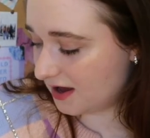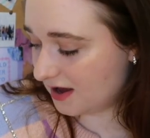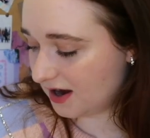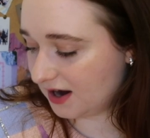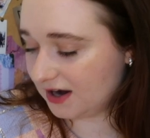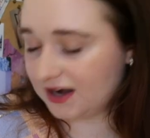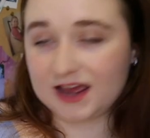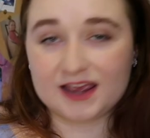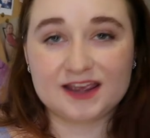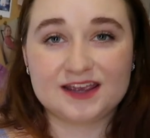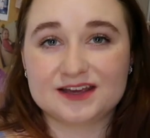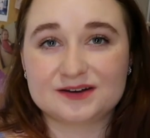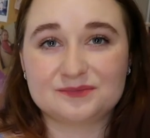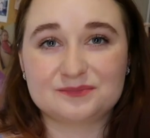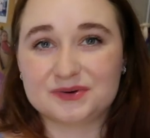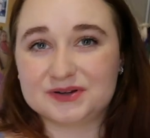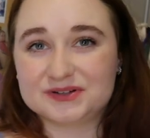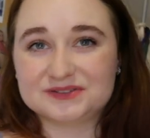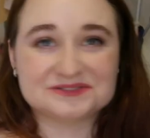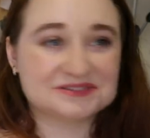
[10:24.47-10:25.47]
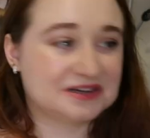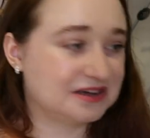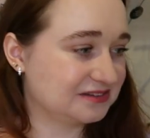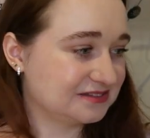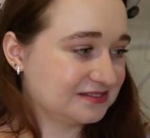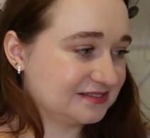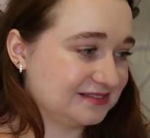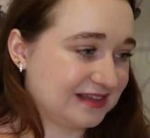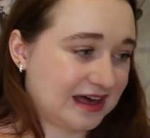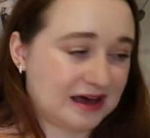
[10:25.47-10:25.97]
I like it, but not
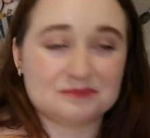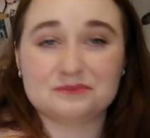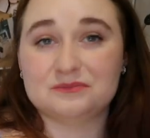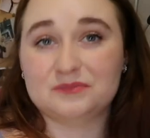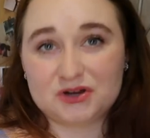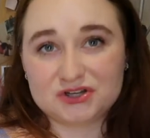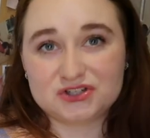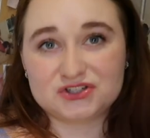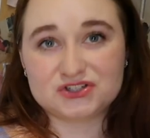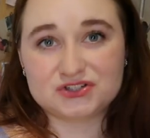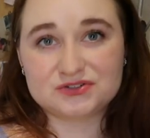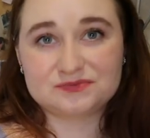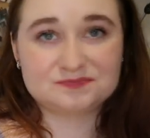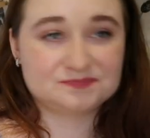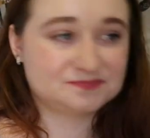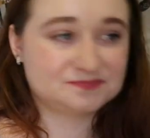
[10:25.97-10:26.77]
that much.